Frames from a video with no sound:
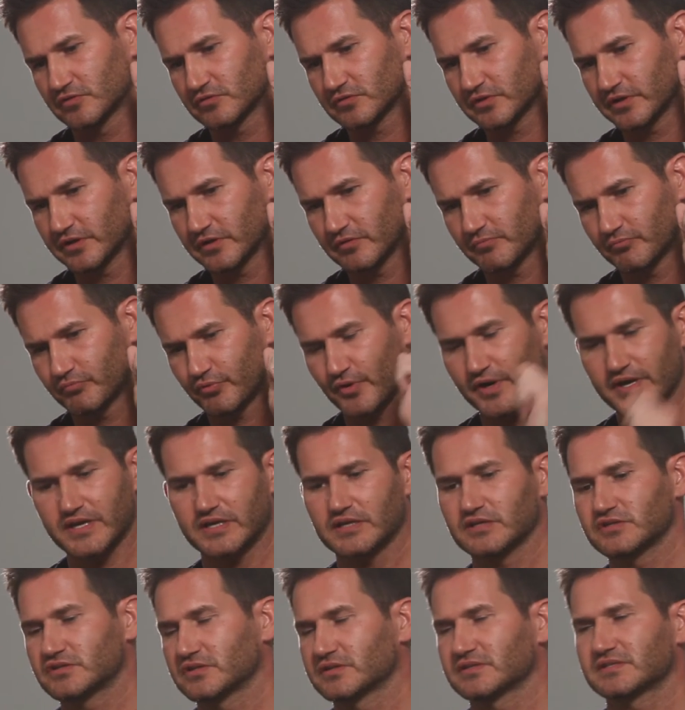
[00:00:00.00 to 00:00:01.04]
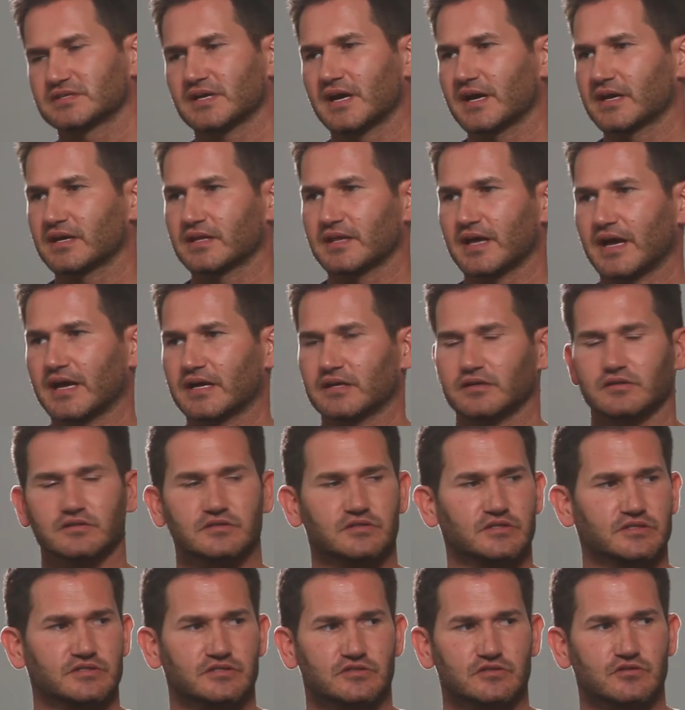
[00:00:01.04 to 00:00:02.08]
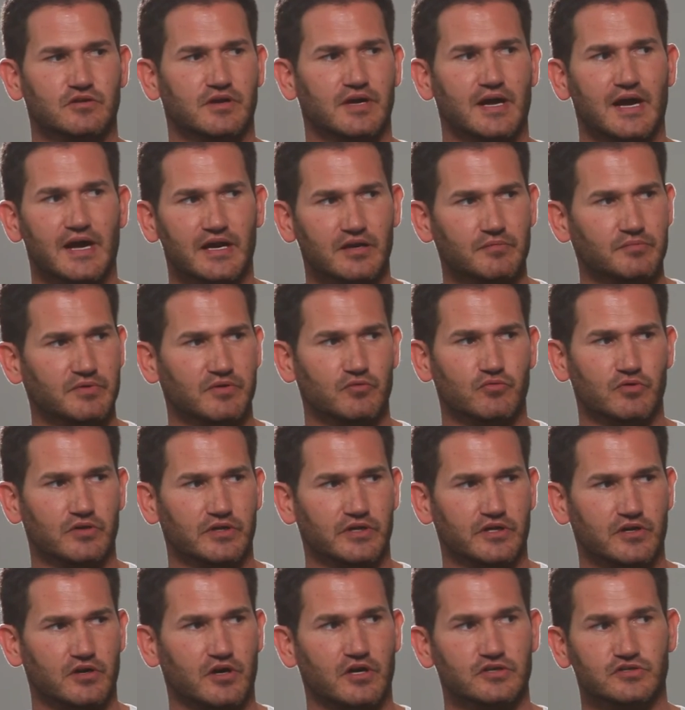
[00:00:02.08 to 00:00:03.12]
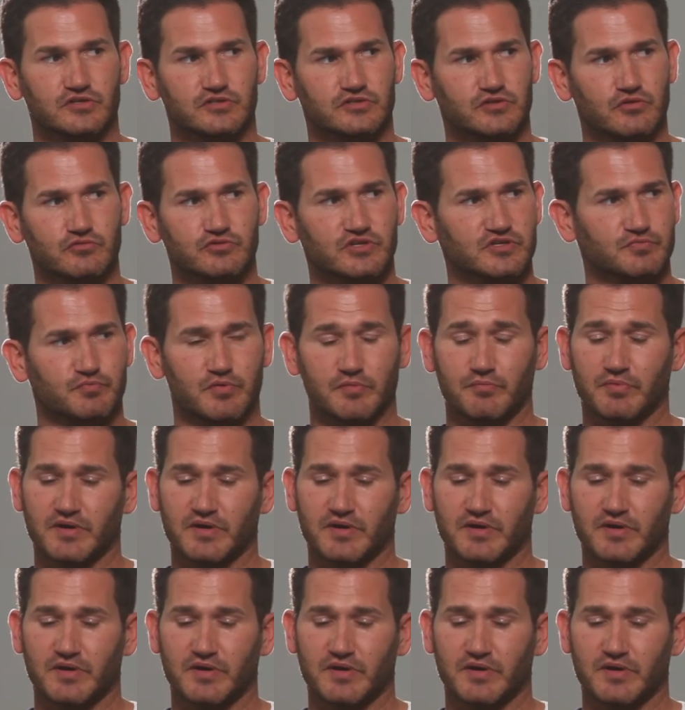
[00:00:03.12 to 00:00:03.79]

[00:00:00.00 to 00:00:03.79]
you know, breakage inside of that. Just, you've got to be really cautious. Don't Right. Just put